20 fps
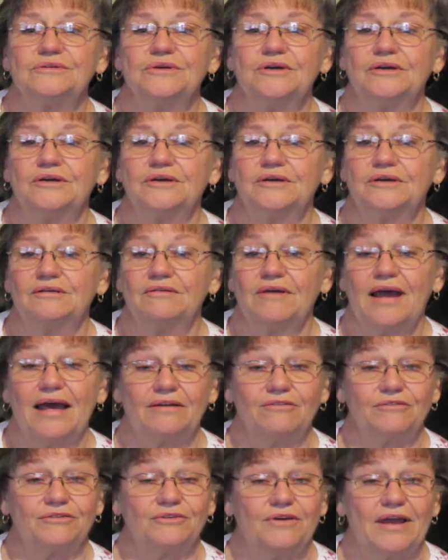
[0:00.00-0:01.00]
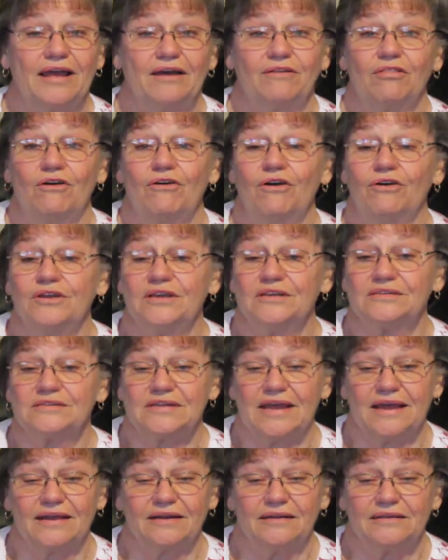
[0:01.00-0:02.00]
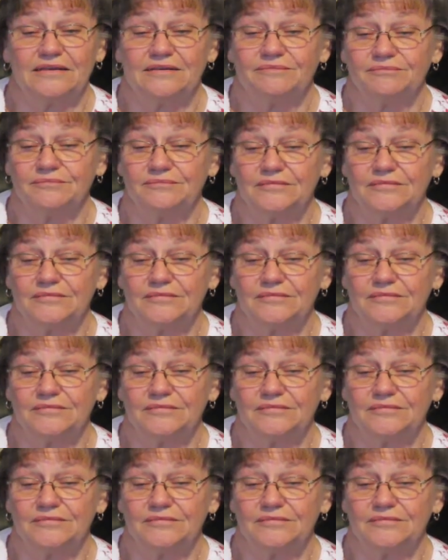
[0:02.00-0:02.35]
I don't know how long exactly